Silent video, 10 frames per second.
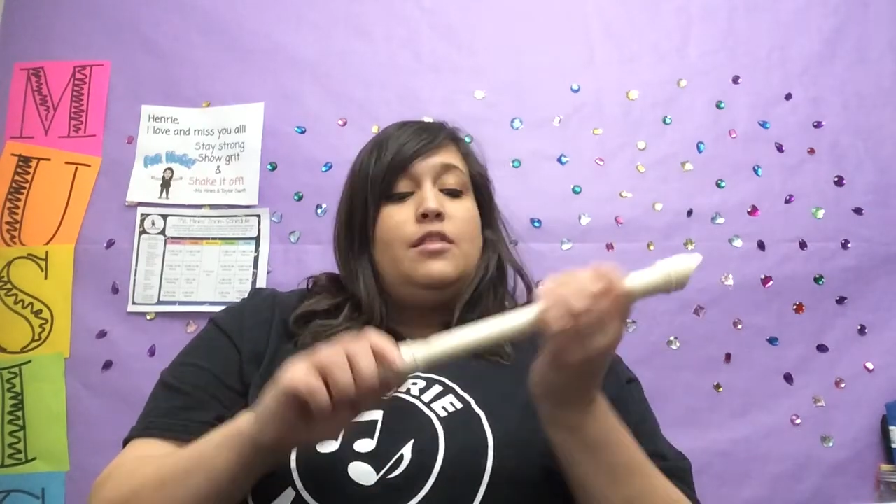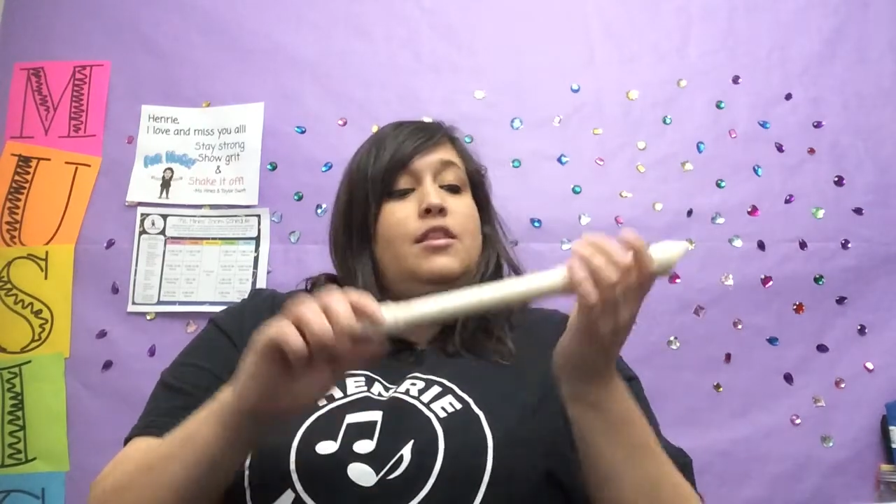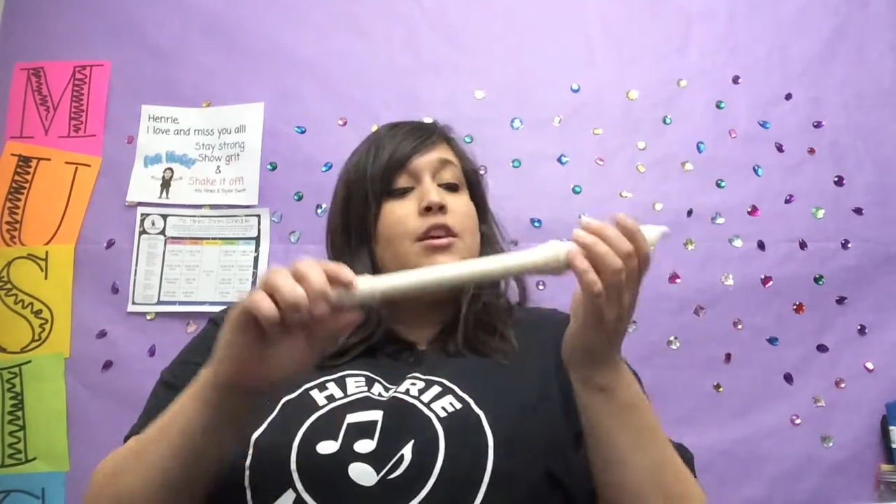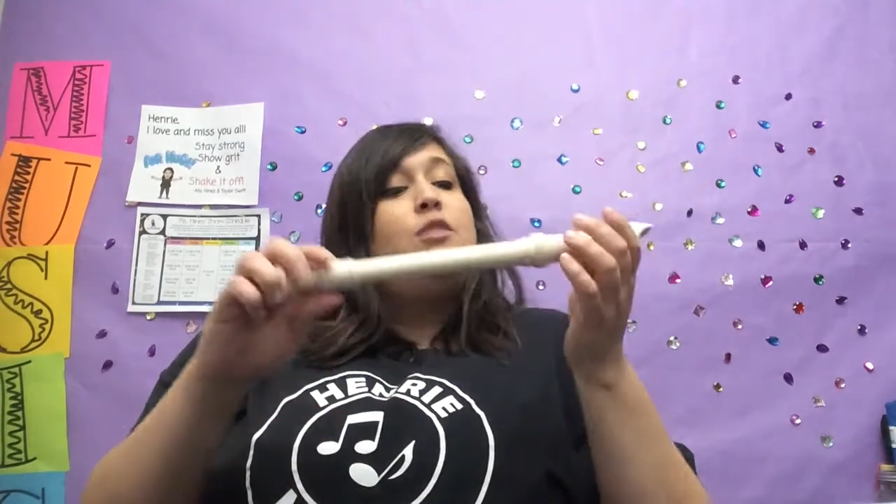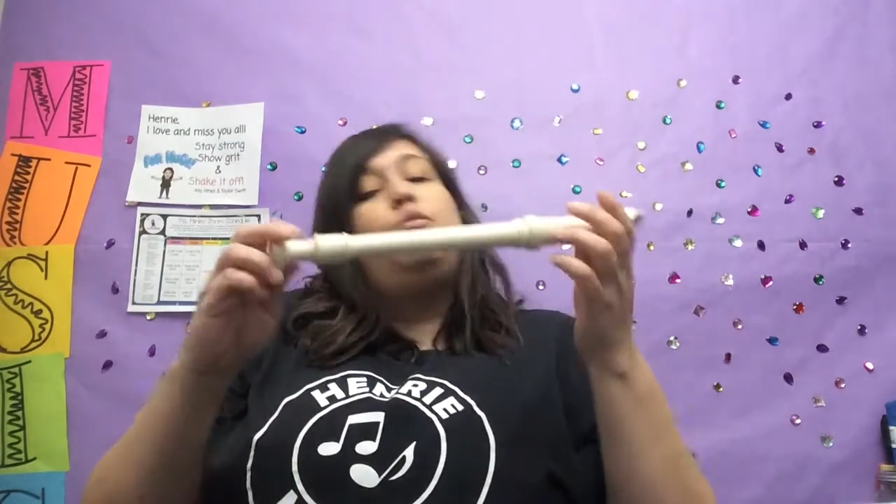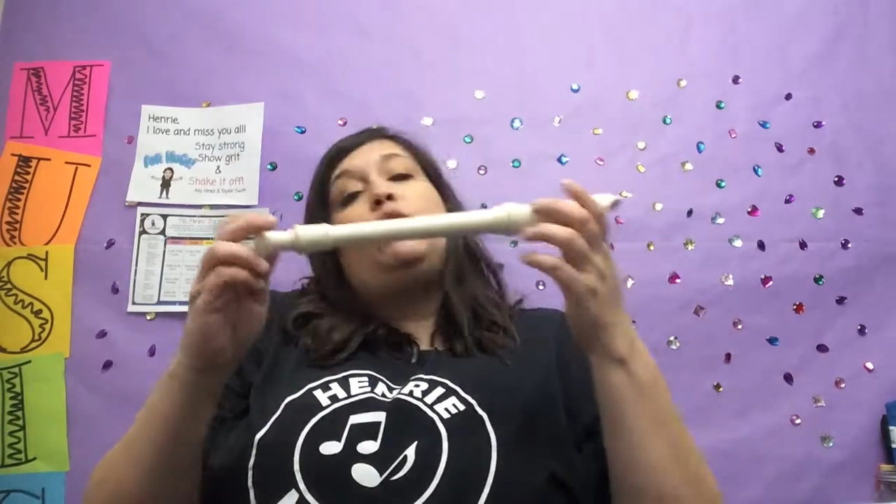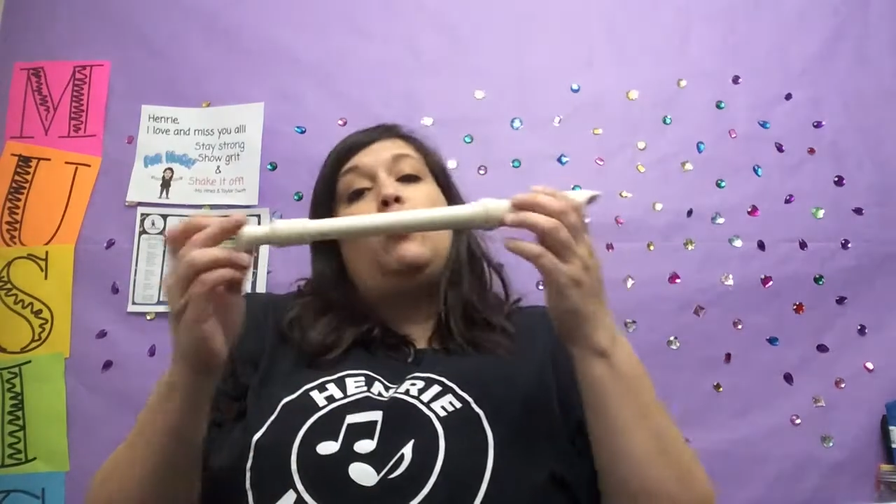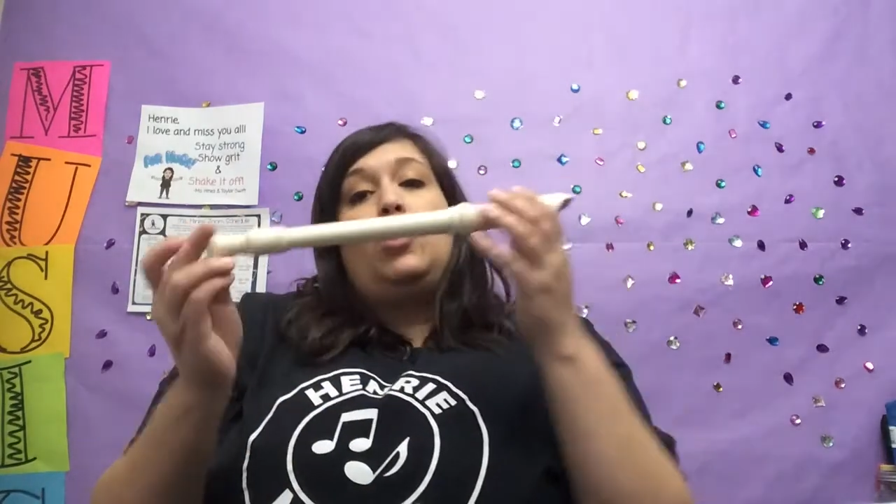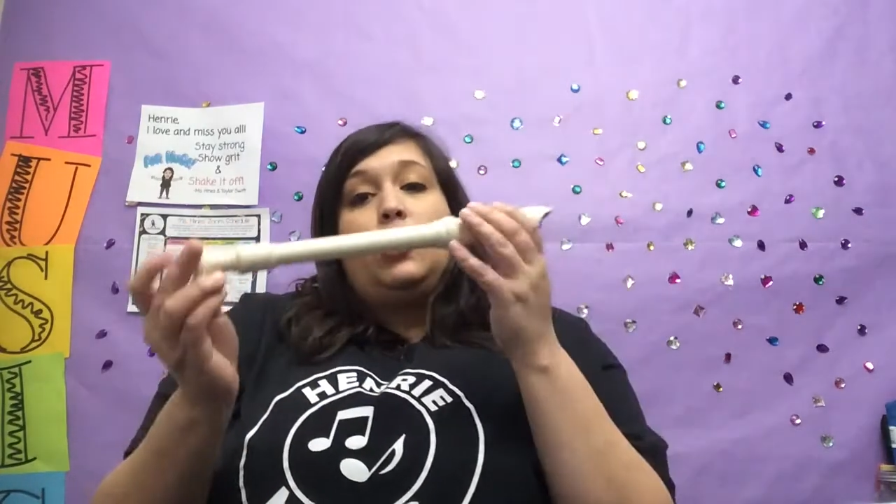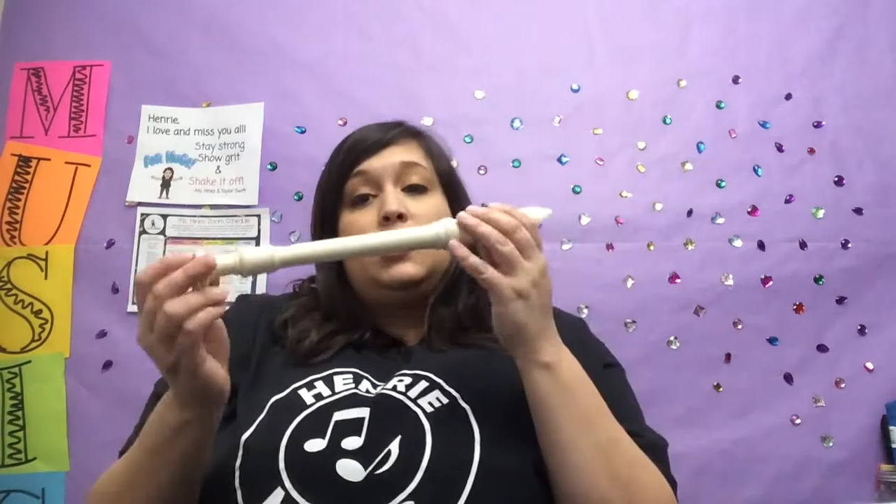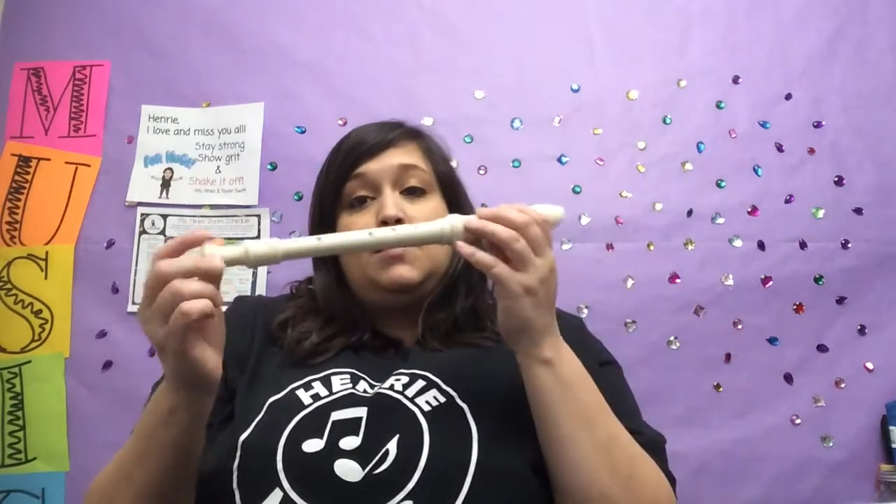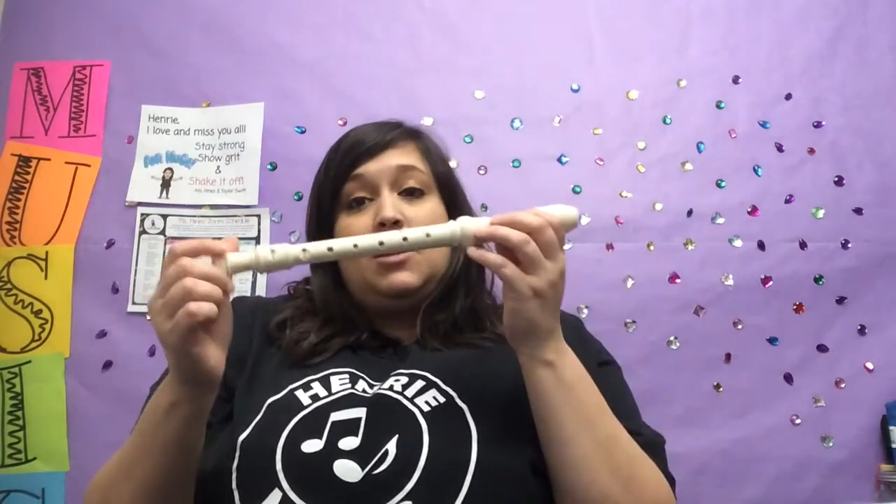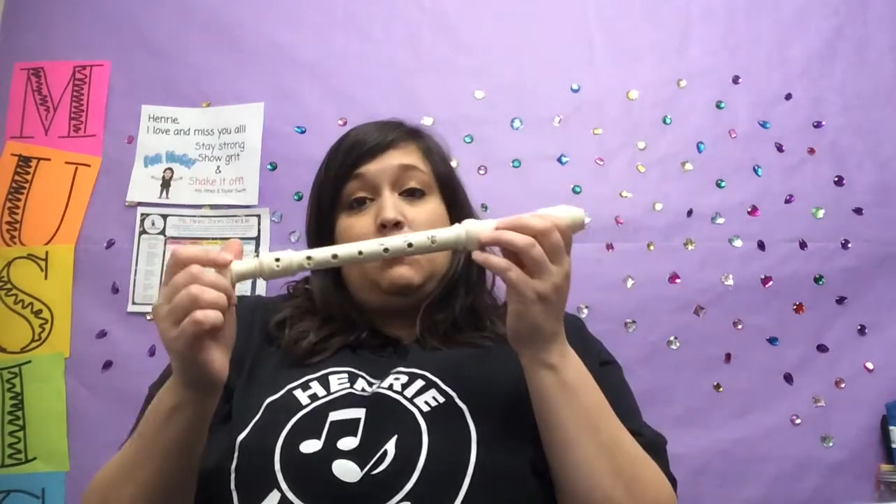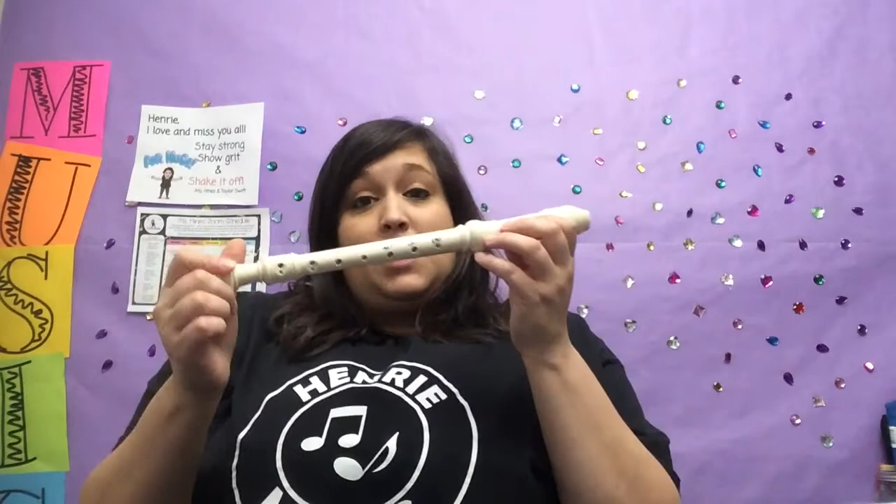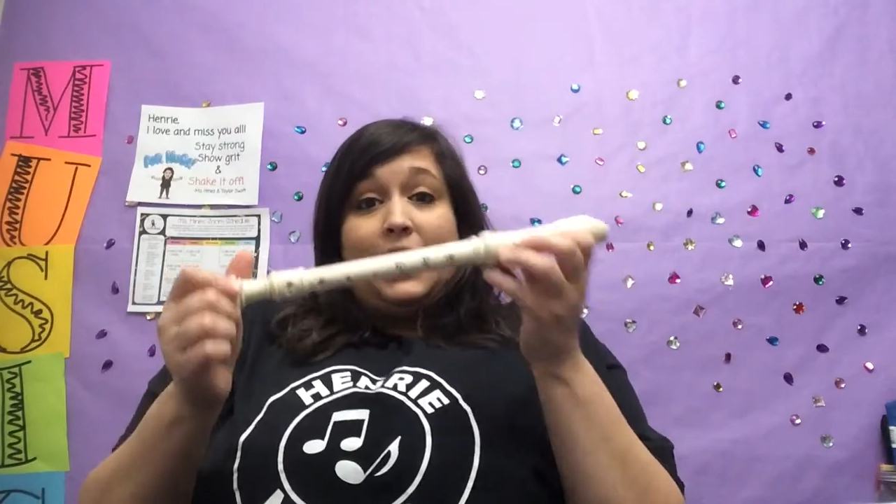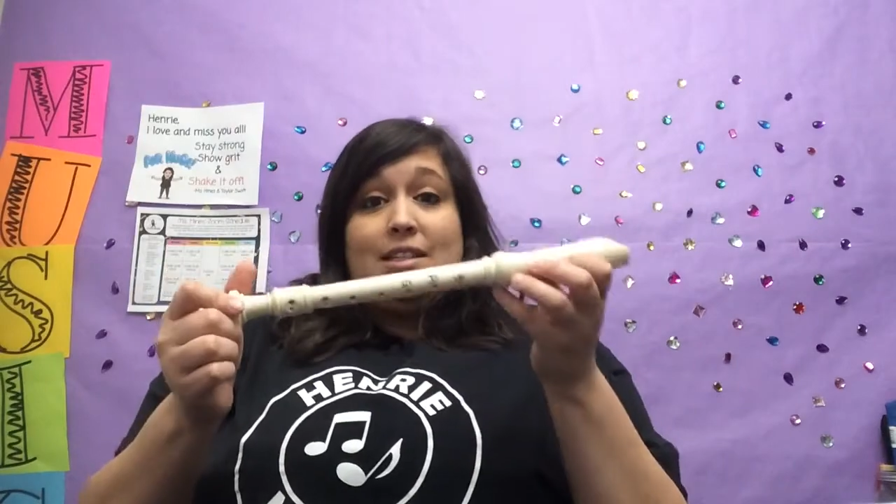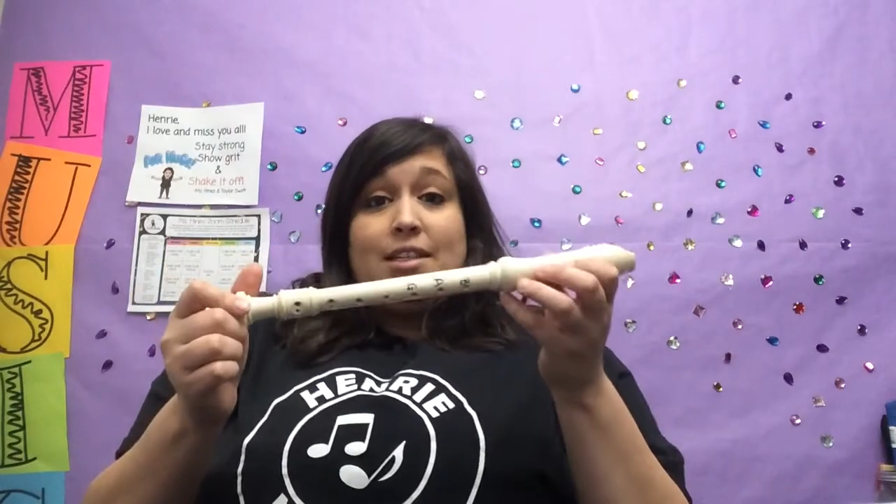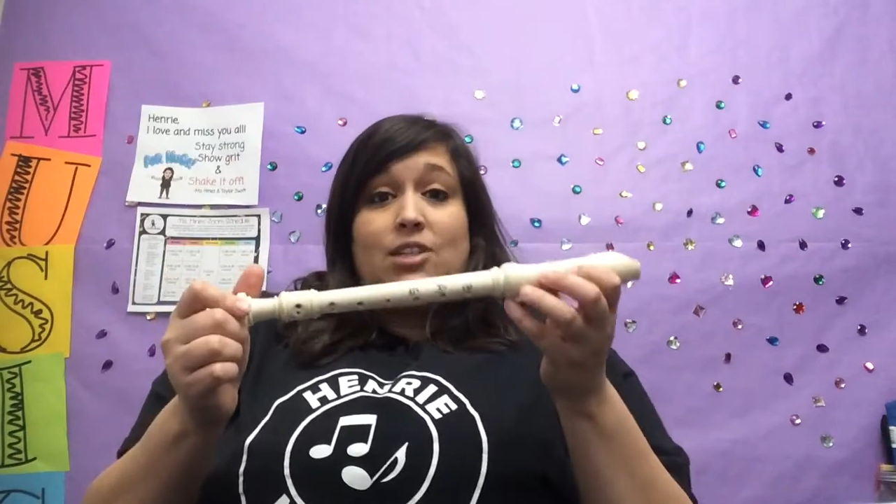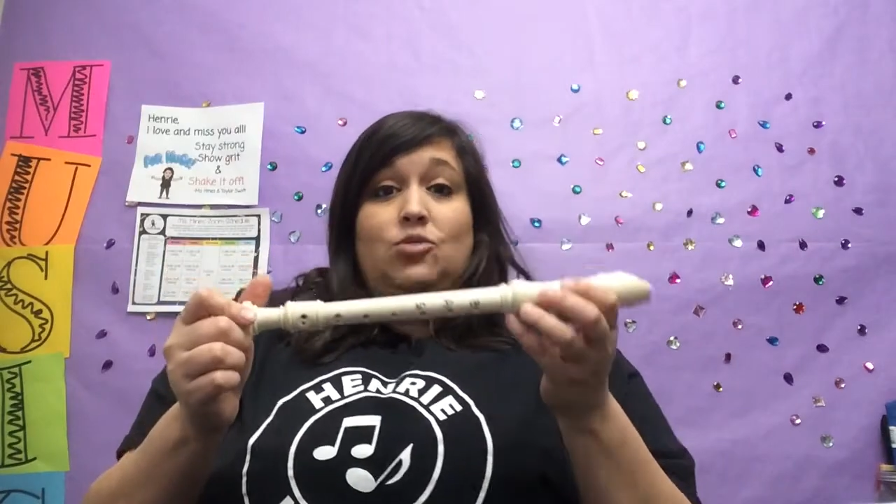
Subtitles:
The recorder is made of plastic,